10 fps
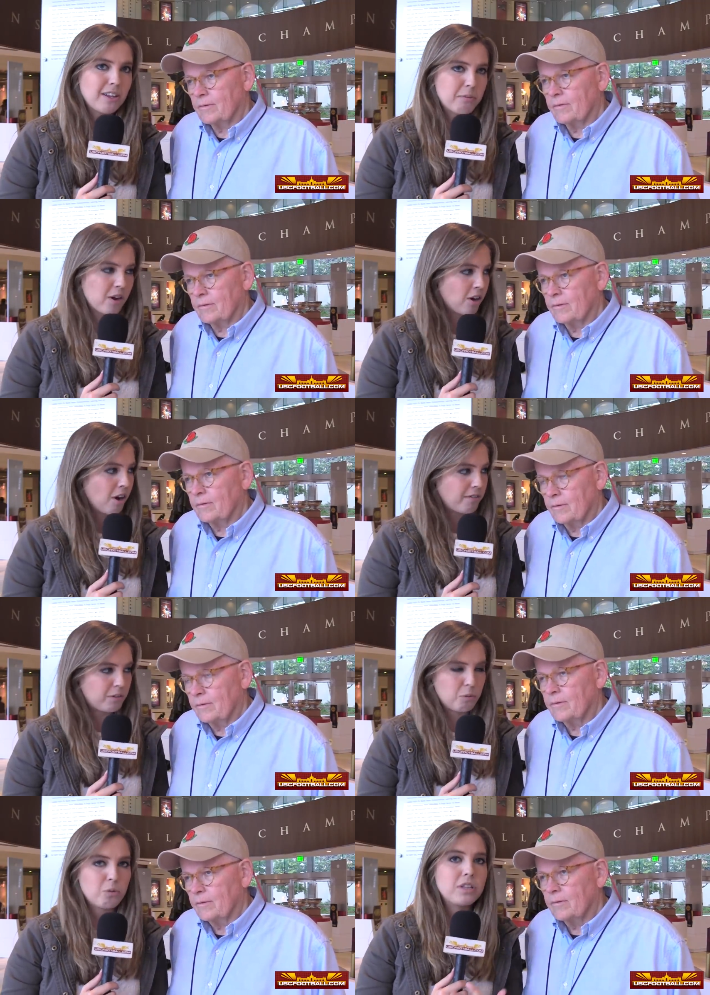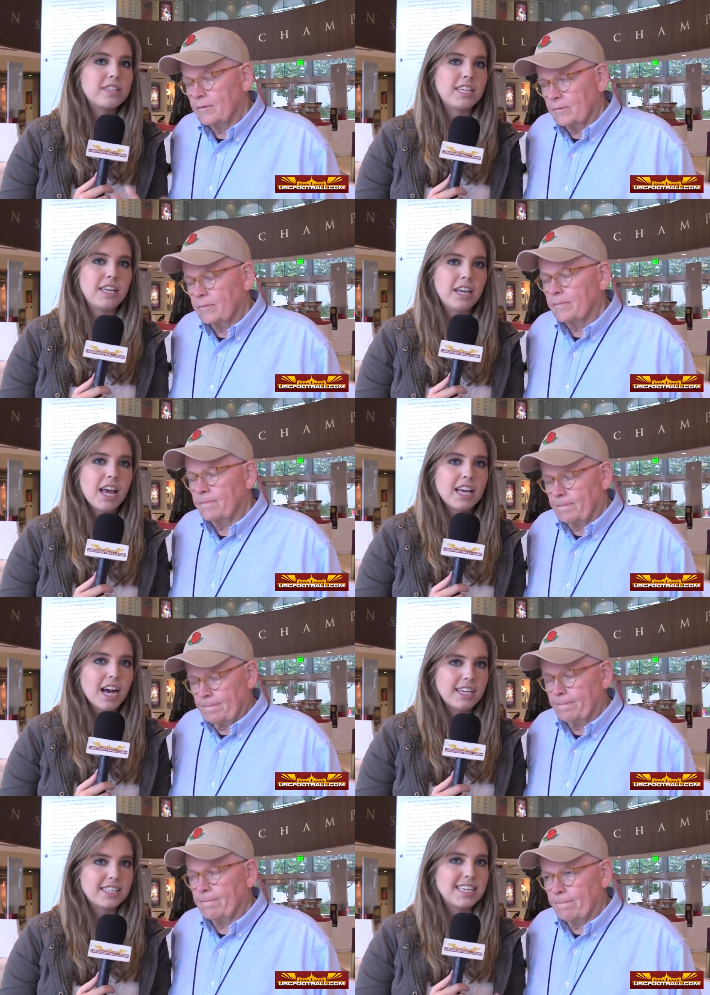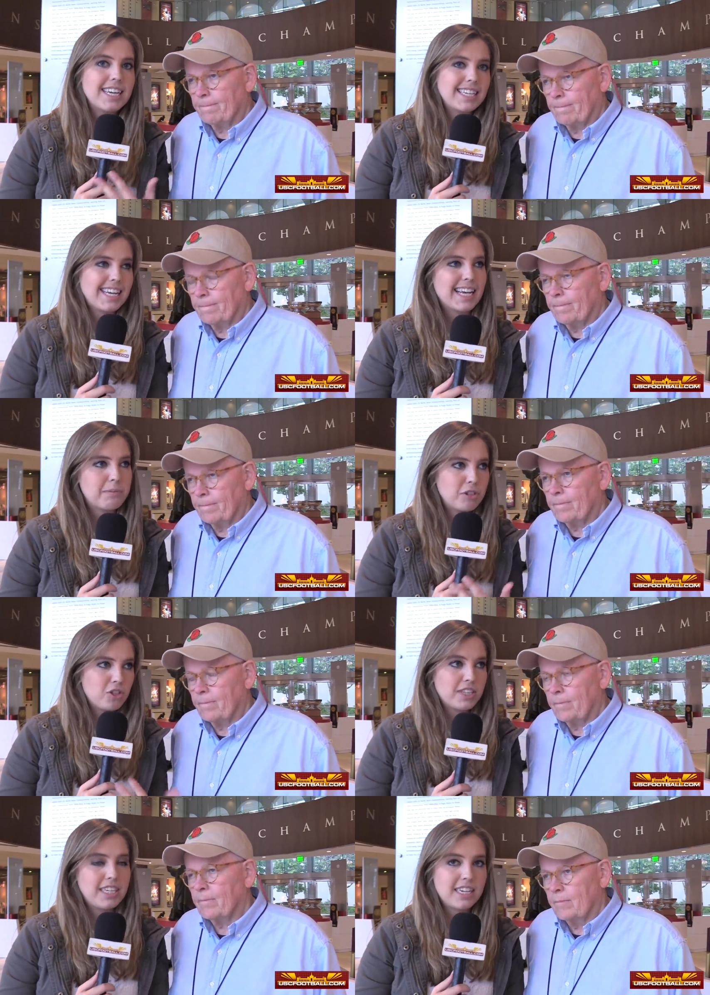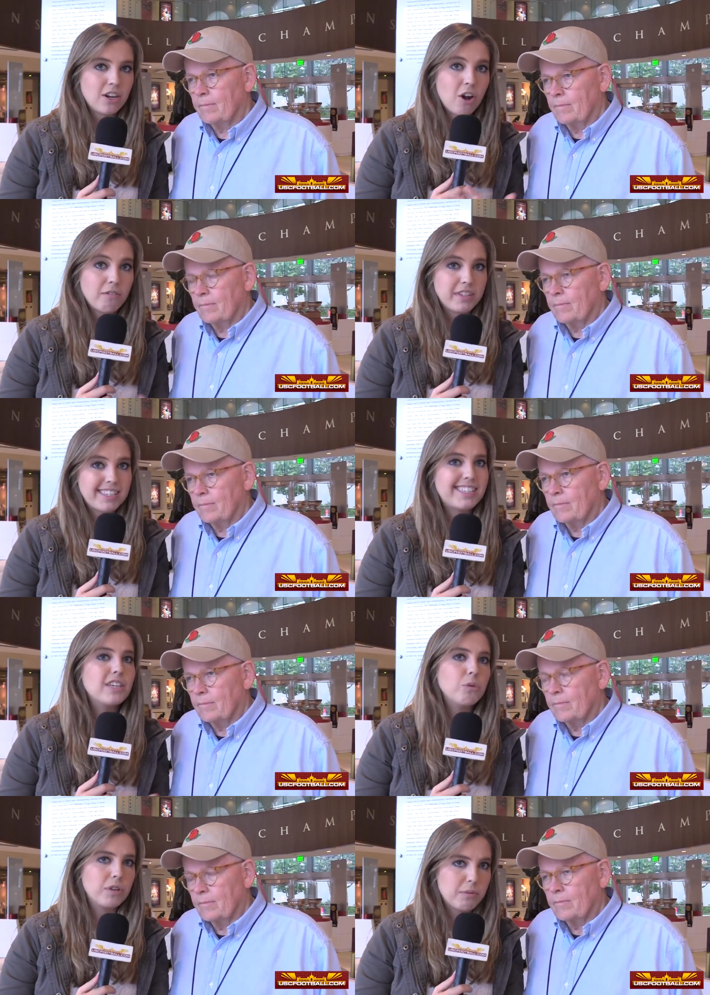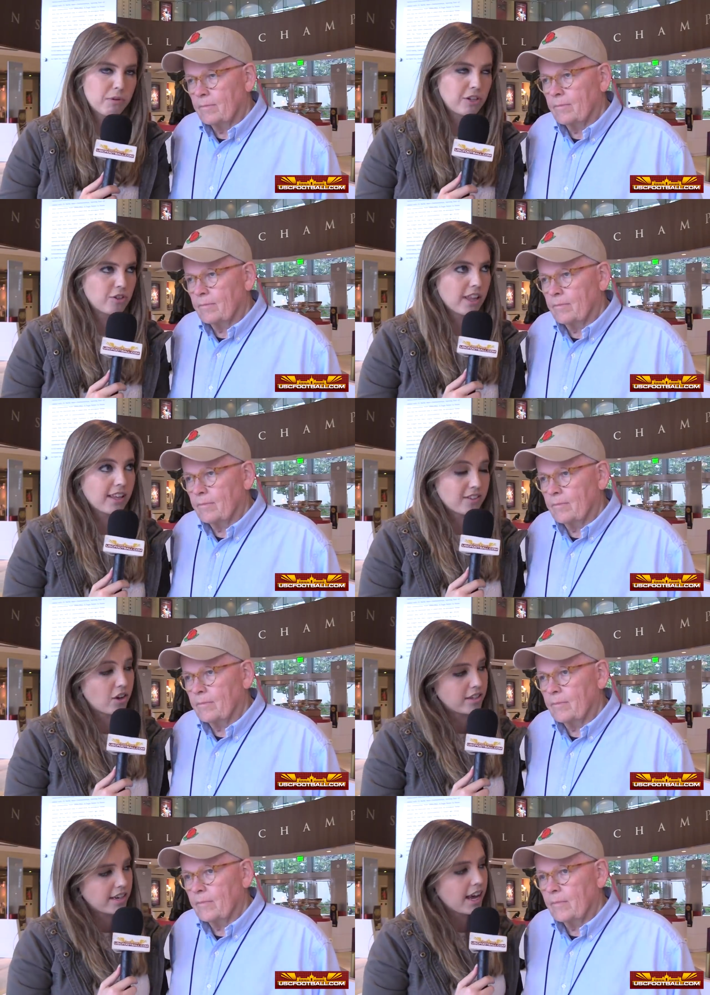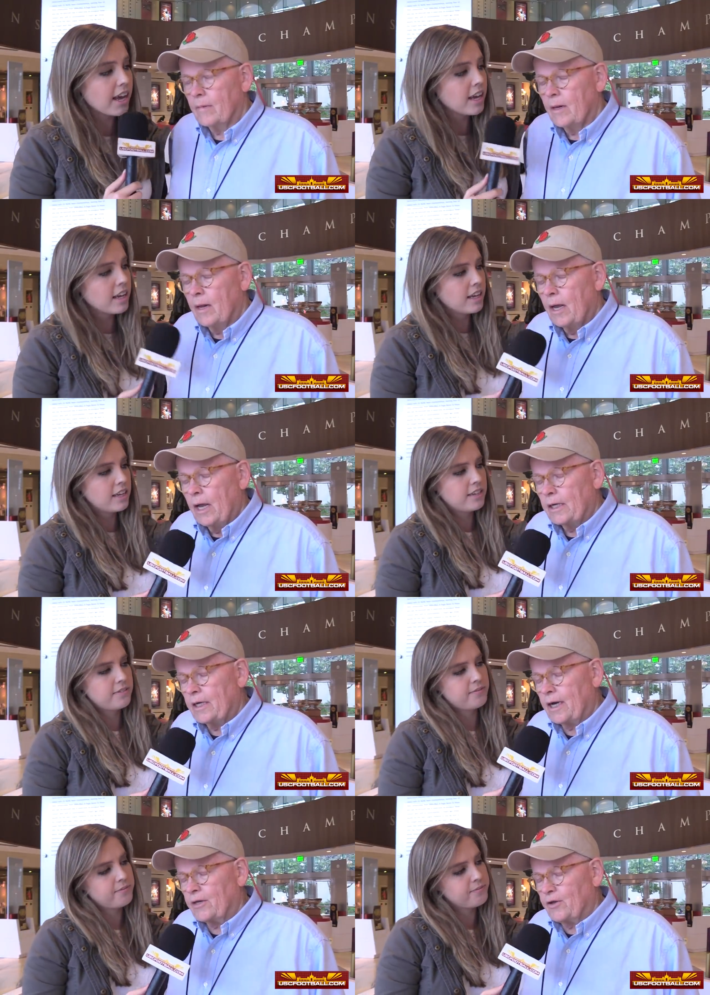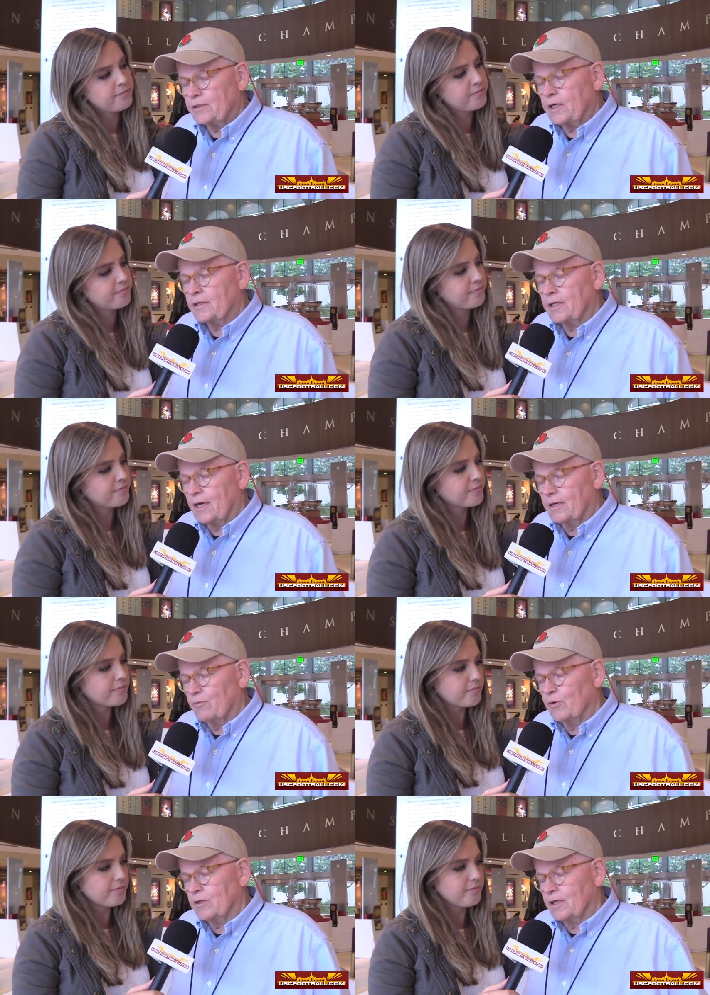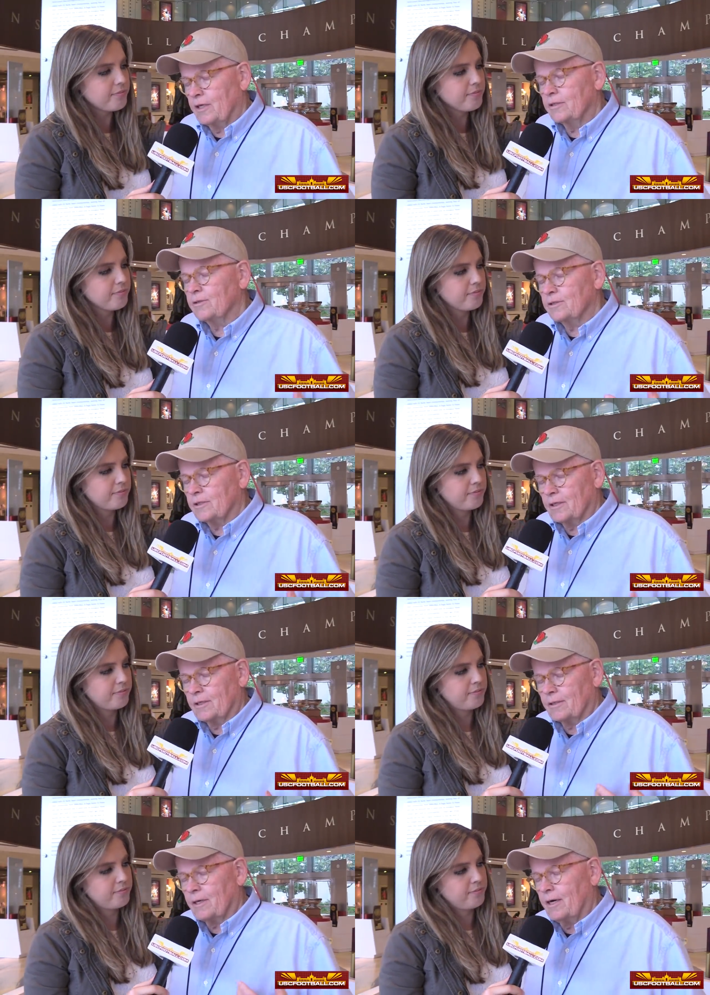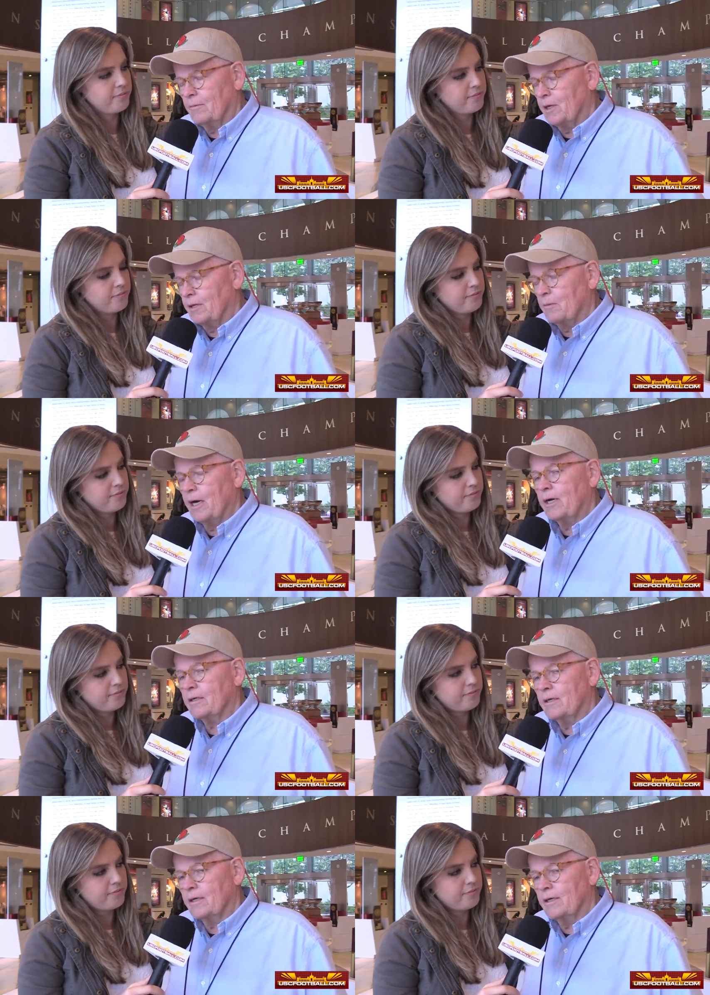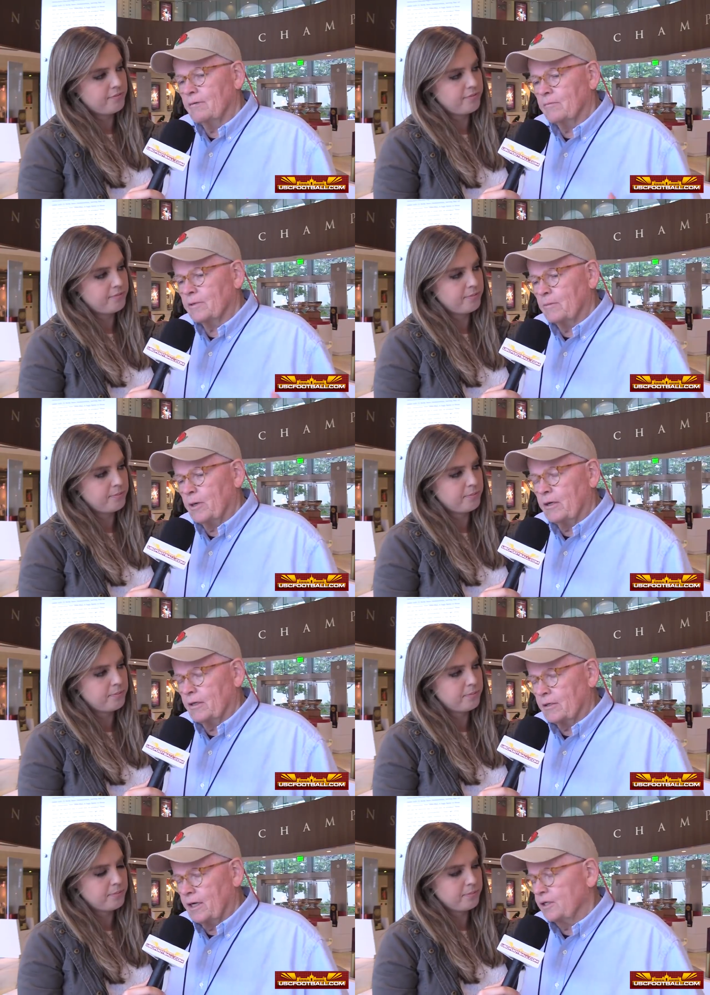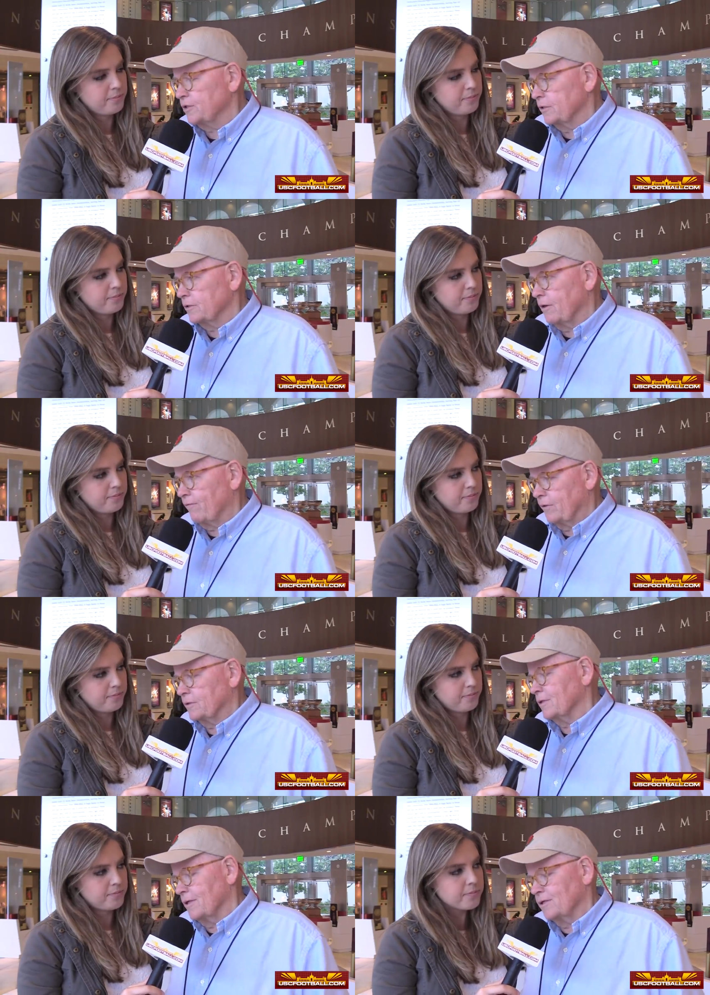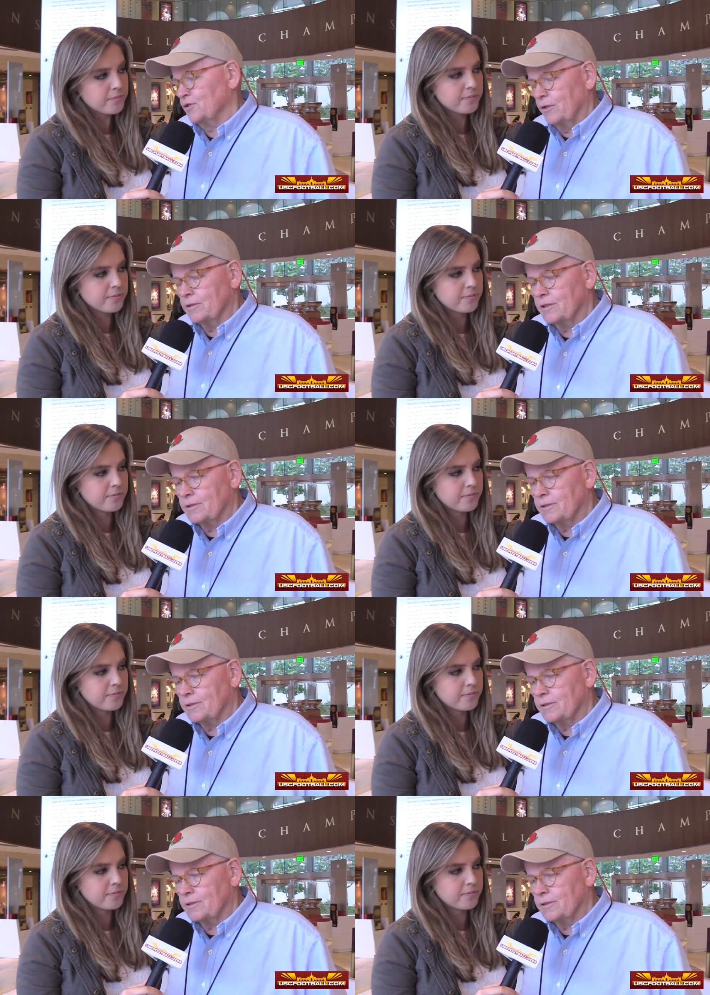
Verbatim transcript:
Speaker 1: a little bit on offense. We wouldn't seen guys connecting as much as they did on offense still with the pressure that they saw today.
Speaker 2: And I thought JT had a really interesting comment about um, comparing last year's offense to this year's. He